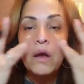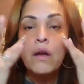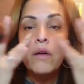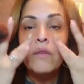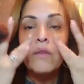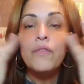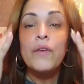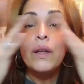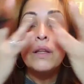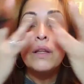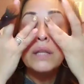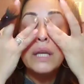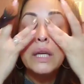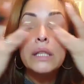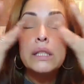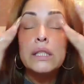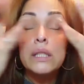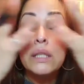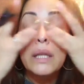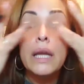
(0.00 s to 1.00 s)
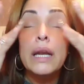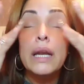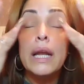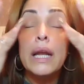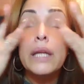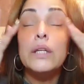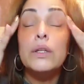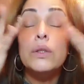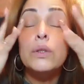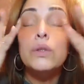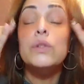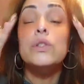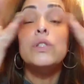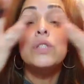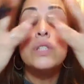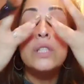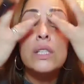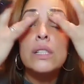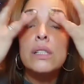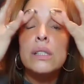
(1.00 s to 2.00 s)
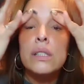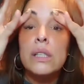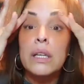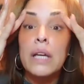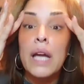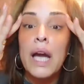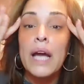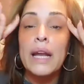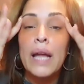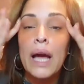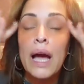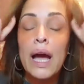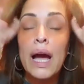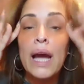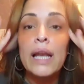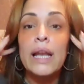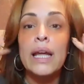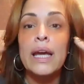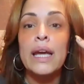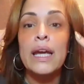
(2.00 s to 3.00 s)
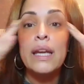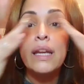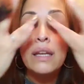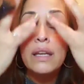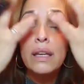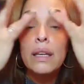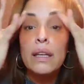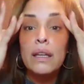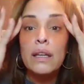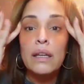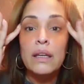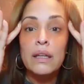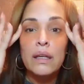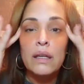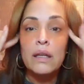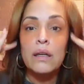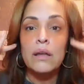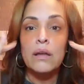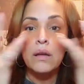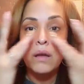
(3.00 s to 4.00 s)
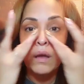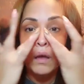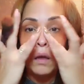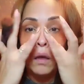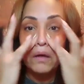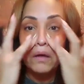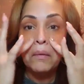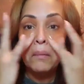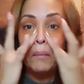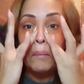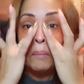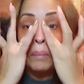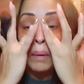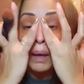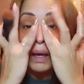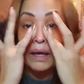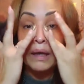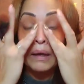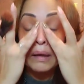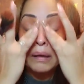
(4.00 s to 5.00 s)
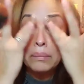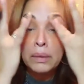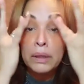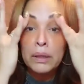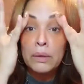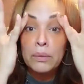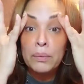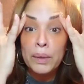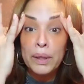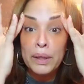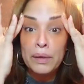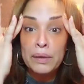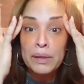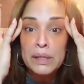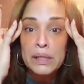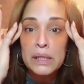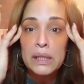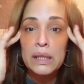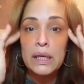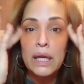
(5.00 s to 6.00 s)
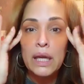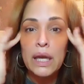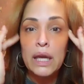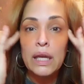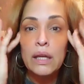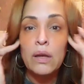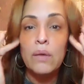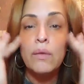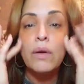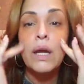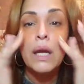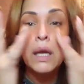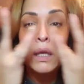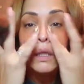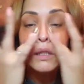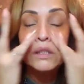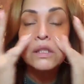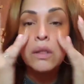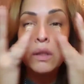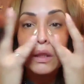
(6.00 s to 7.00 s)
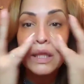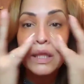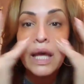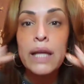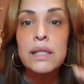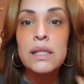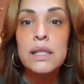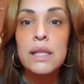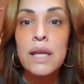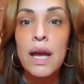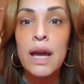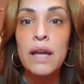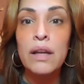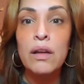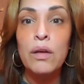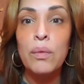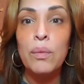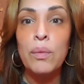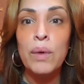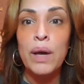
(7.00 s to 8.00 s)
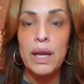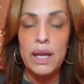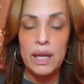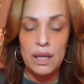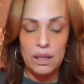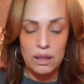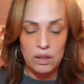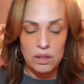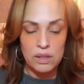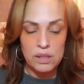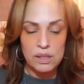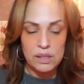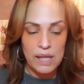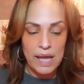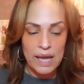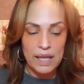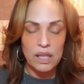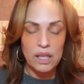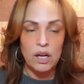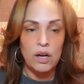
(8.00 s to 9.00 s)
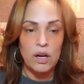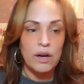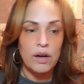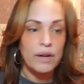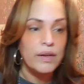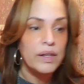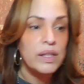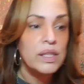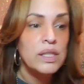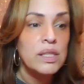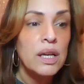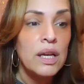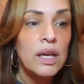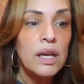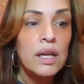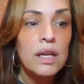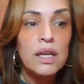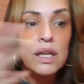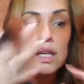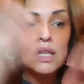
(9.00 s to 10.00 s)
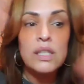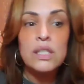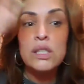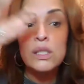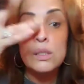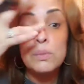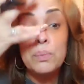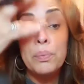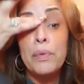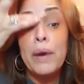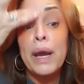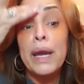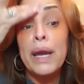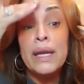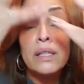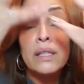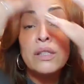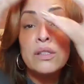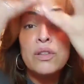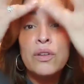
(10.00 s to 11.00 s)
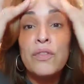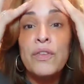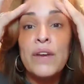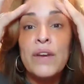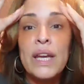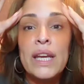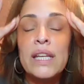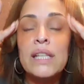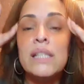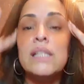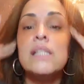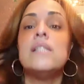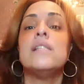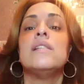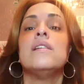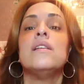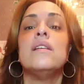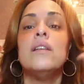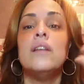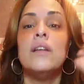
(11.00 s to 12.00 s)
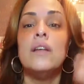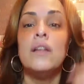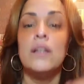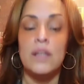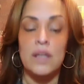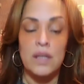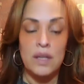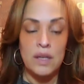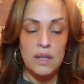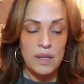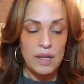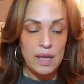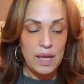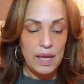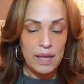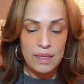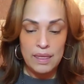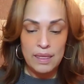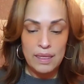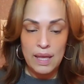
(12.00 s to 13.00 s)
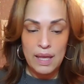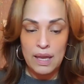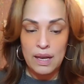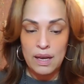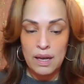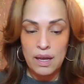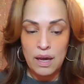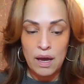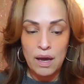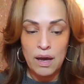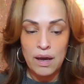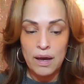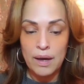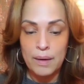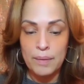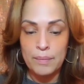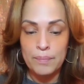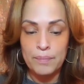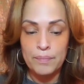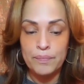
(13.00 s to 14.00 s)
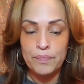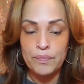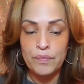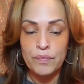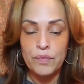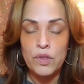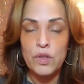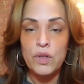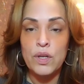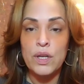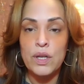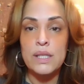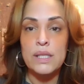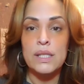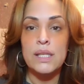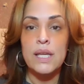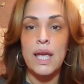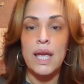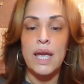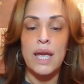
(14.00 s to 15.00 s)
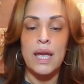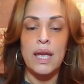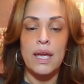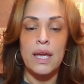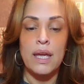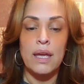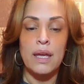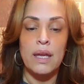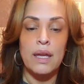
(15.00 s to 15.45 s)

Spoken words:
foundation that I use just to kind of highlight, but I'm going to wear it today anyway. So that's kind of what it looks like, the orange. It just brightens your face. And then you can take